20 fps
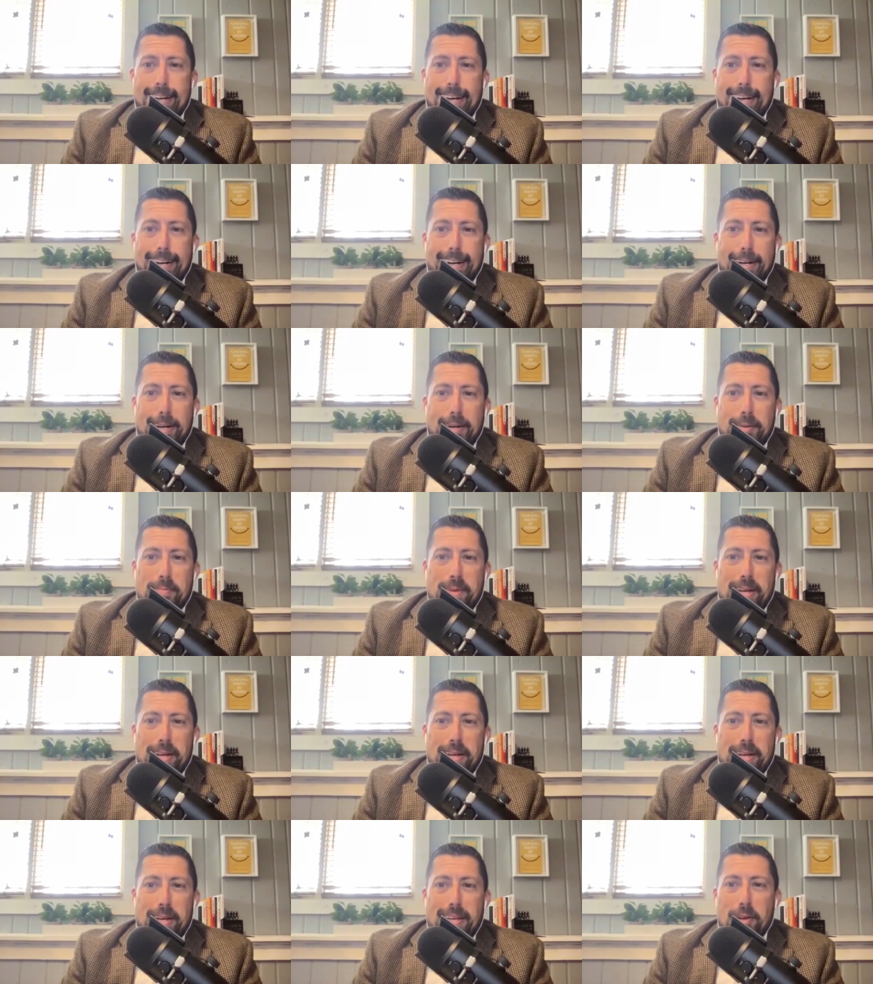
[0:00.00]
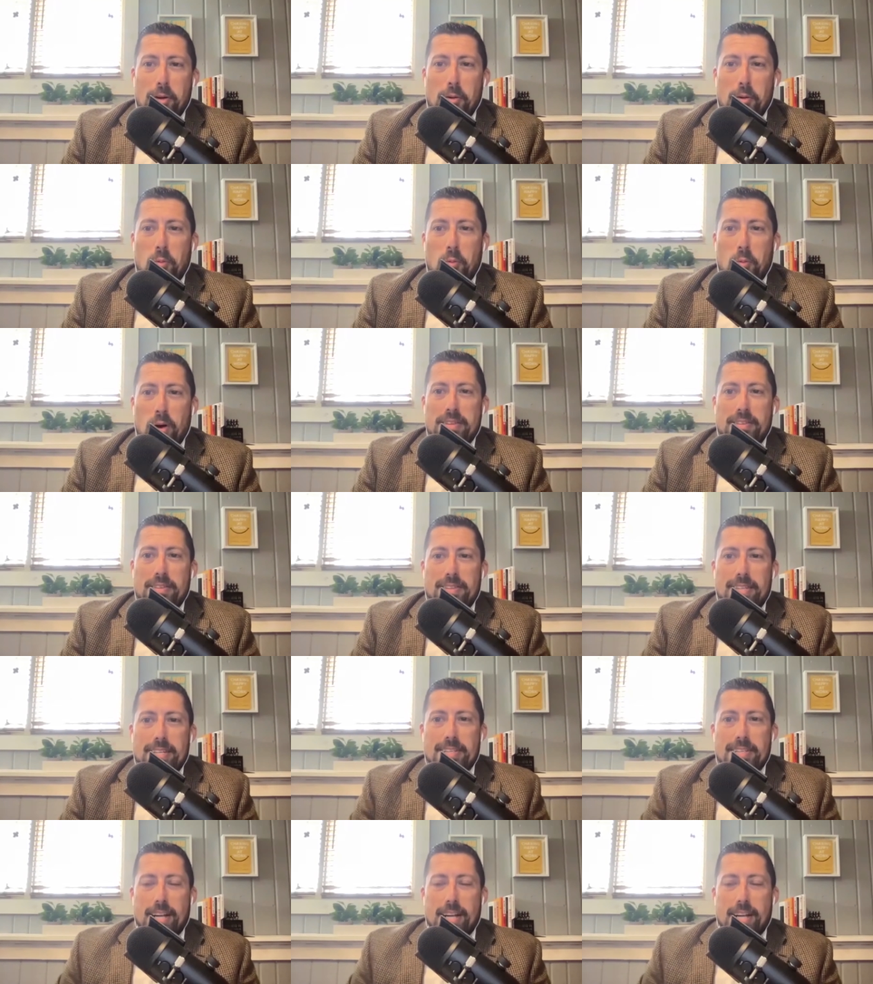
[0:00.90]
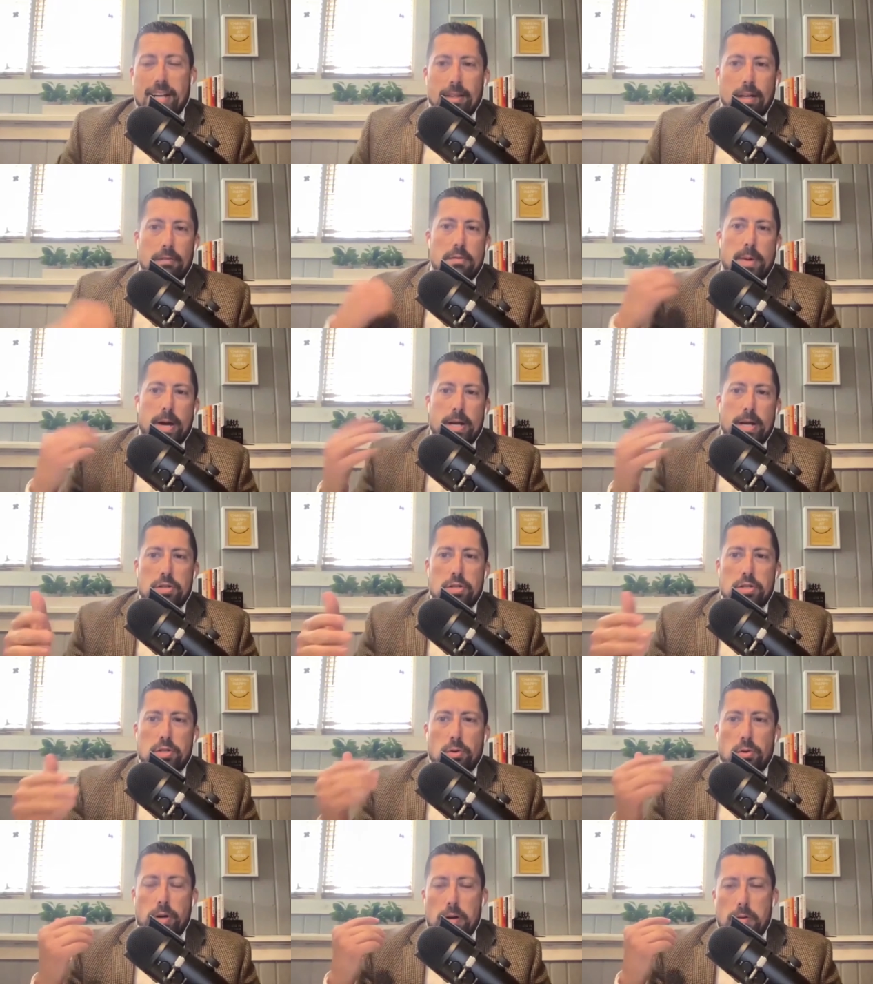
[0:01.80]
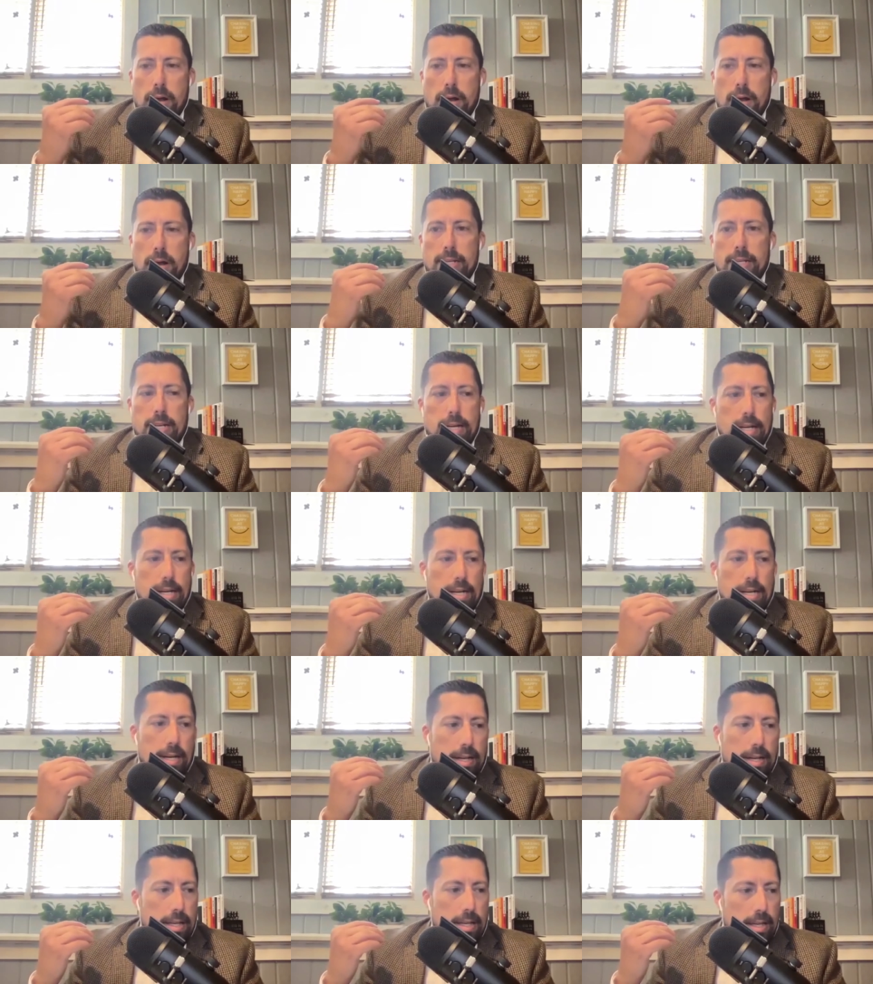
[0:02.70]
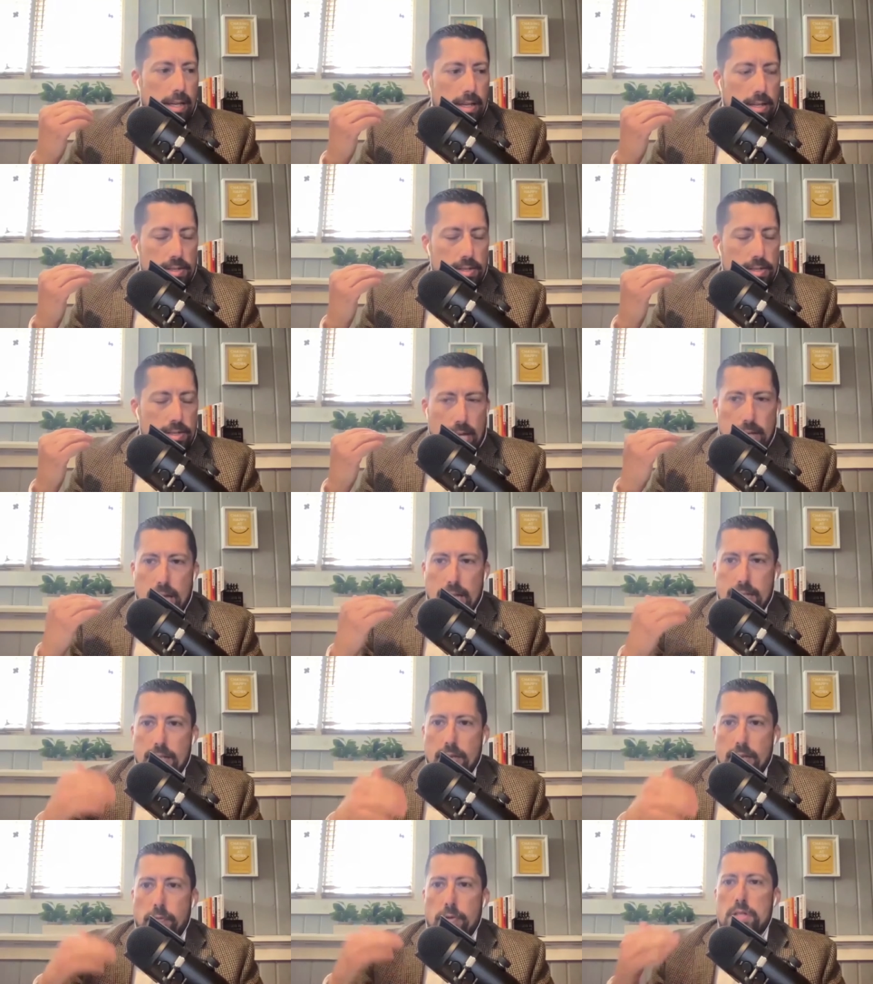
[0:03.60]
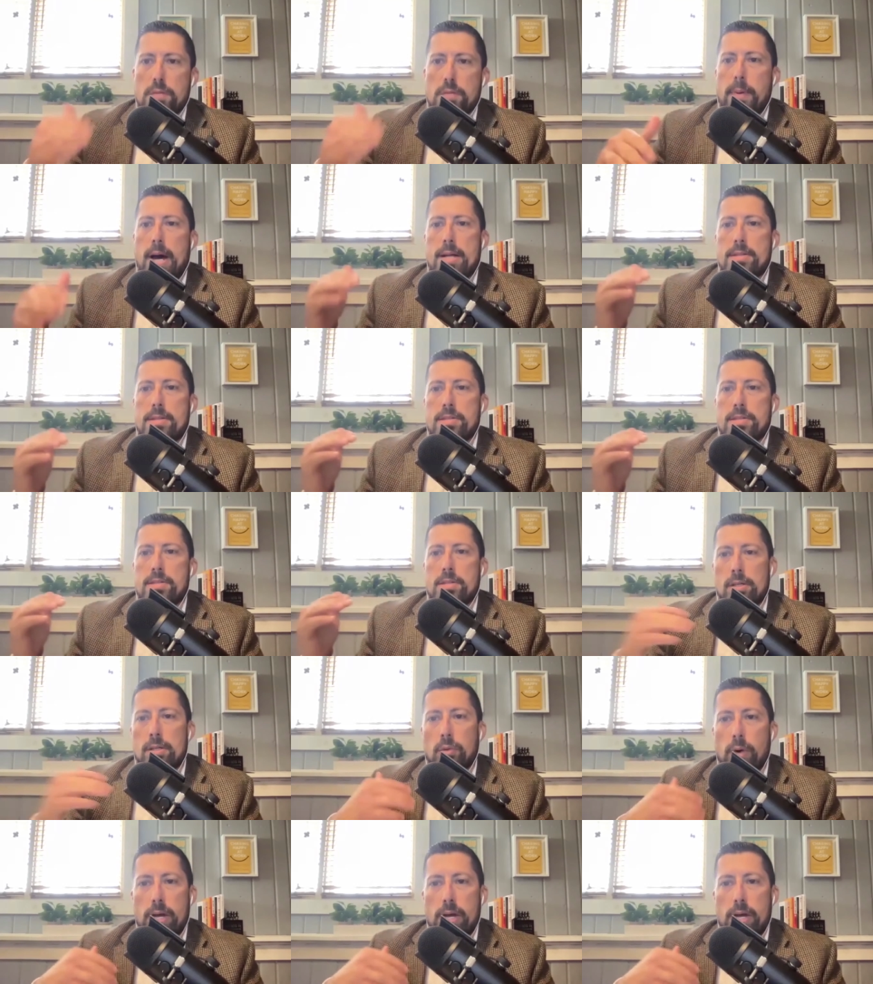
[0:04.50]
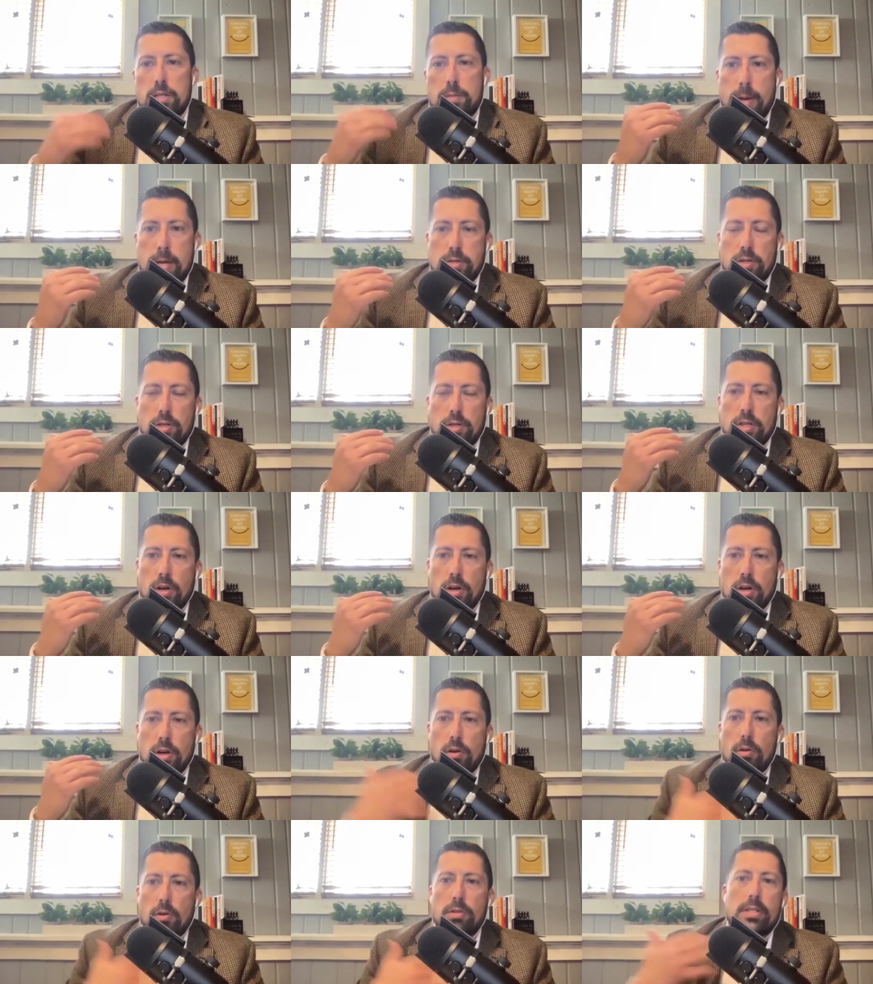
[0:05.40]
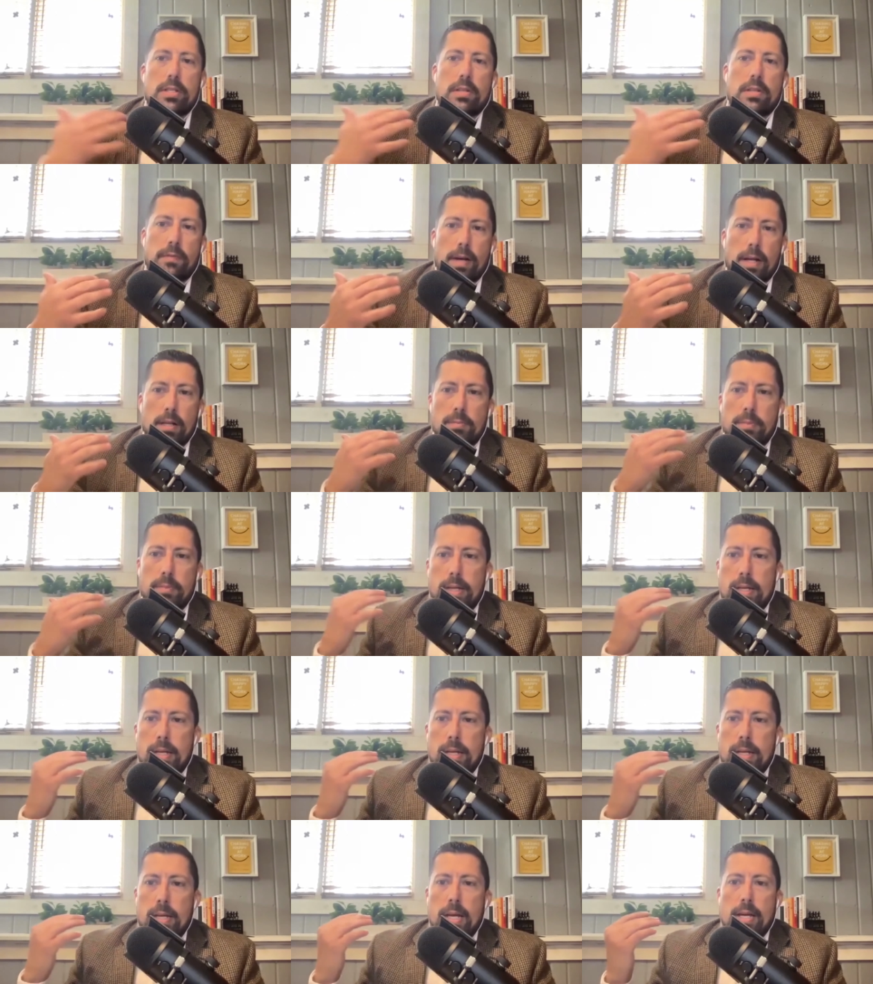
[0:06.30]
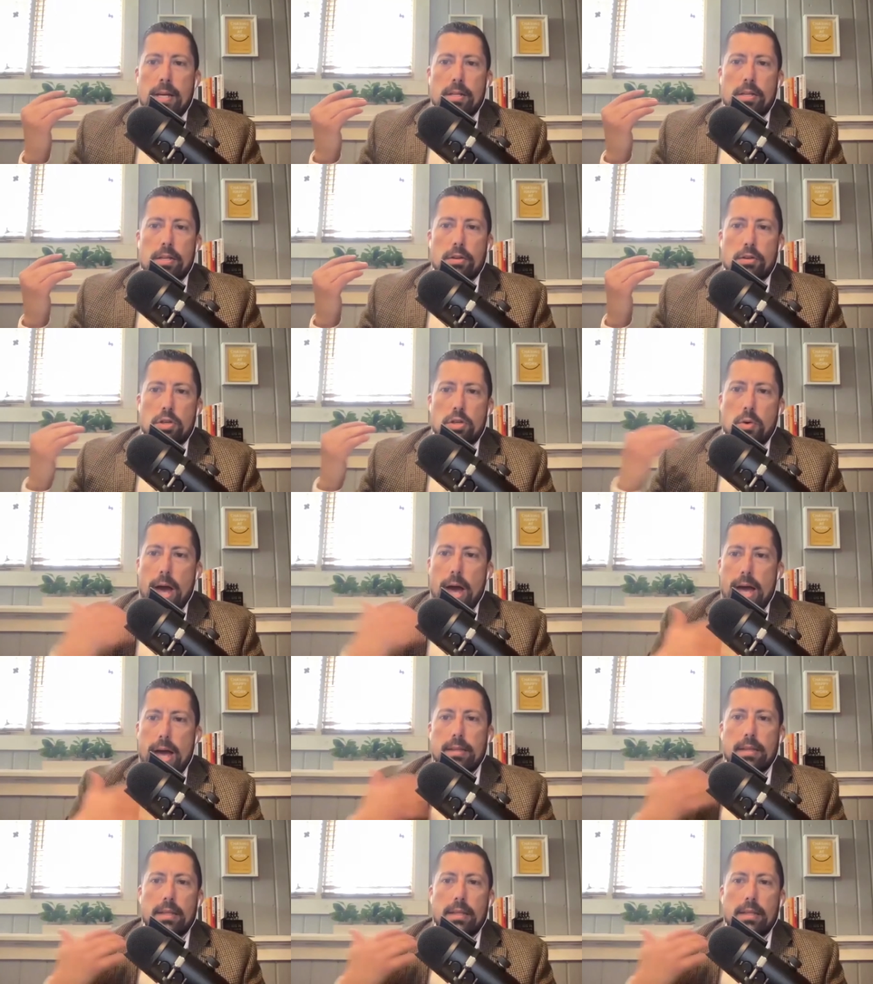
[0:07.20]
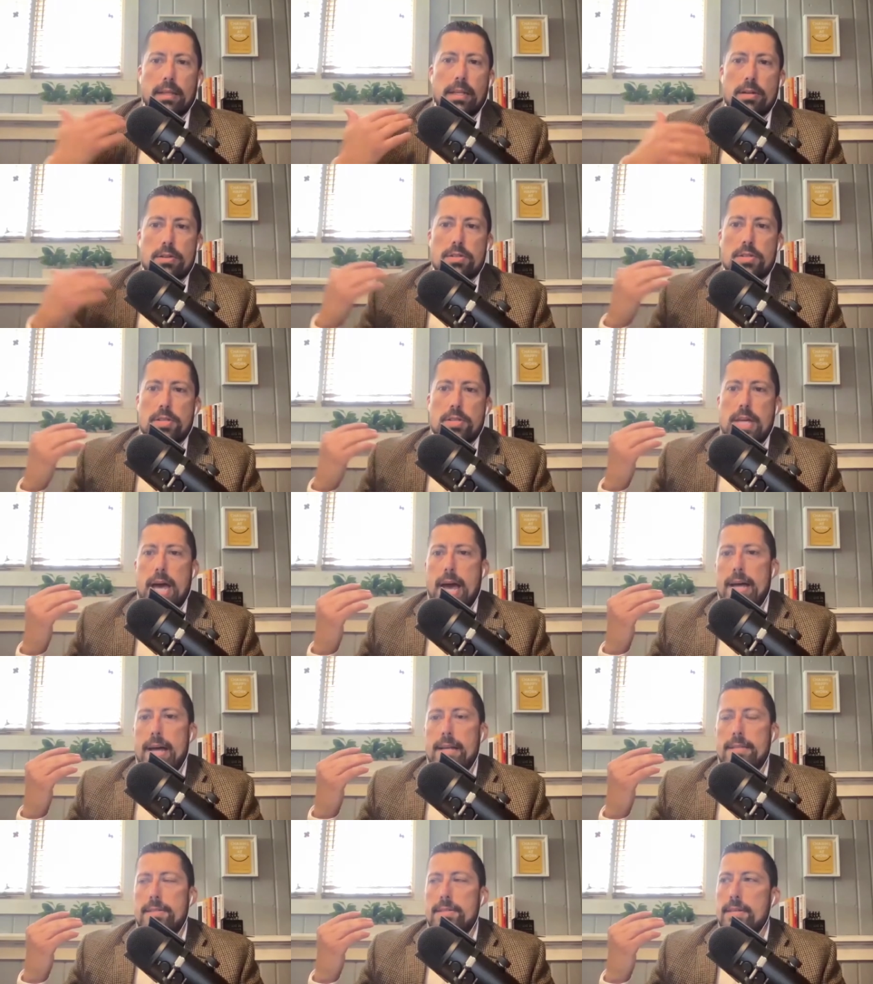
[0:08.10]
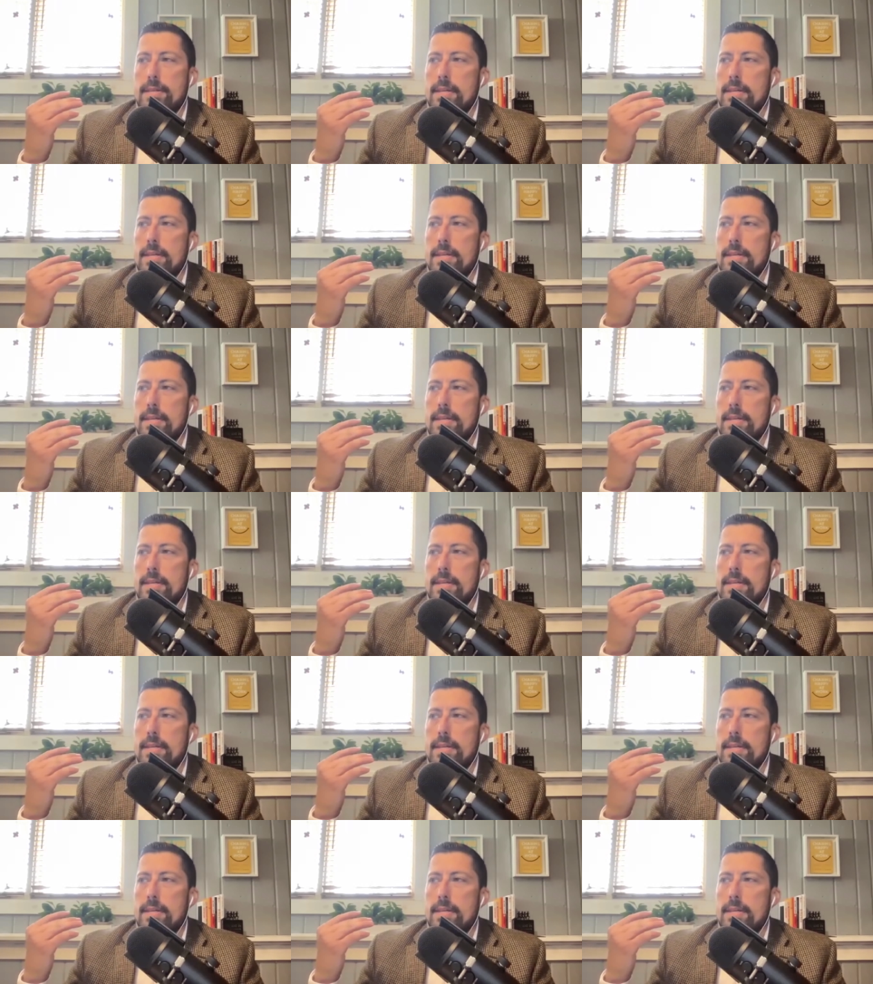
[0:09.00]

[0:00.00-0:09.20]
Um, you know, one of the things that I loved about your story, right, uh, is at, at, different spots along the way, especially in your early development, you know, you had leaders that,